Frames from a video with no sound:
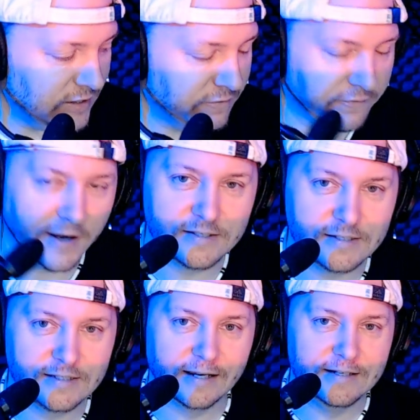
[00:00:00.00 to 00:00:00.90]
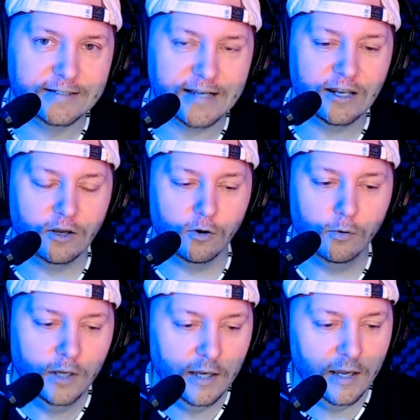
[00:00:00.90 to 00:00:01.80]
fights to continue.
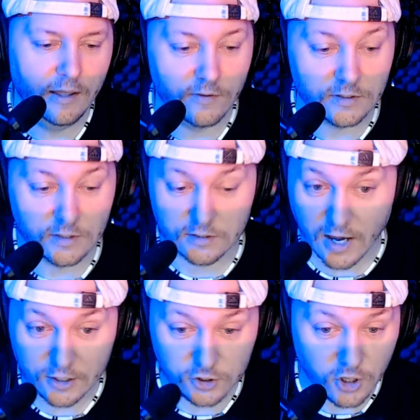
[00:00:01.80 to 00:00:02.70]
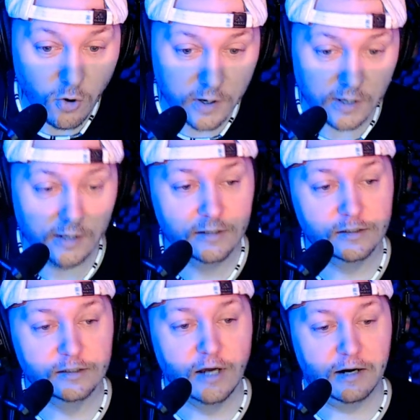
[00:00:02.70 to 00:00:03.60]
This is not a joke.
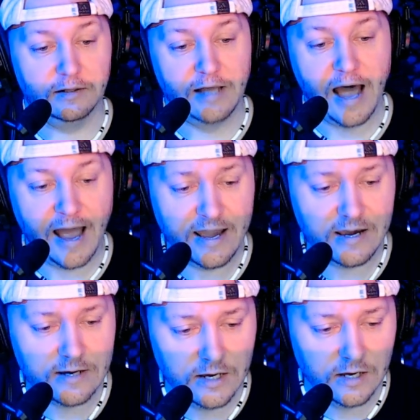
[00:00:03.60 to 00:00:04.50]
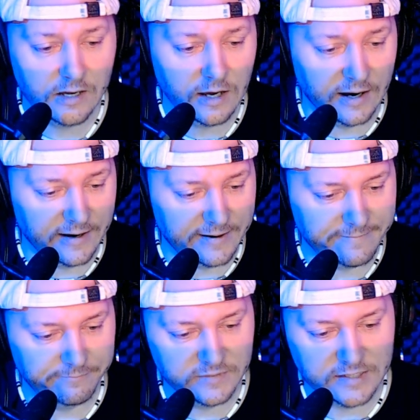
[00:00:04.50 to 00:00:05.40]
This is not a lie.
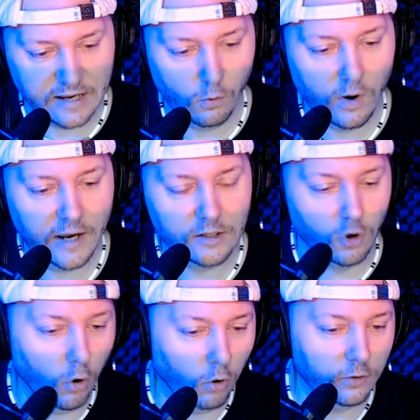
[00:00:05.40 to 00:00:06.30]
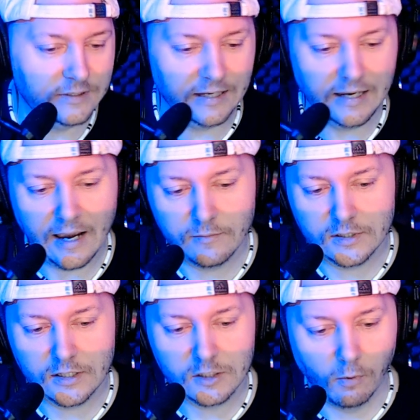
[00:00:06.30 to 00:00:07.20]
Dana White told
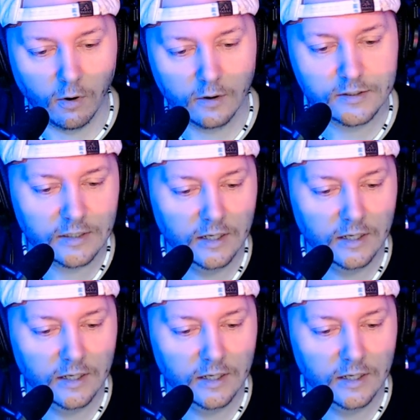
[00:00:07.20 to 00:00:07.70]
TMZ Sports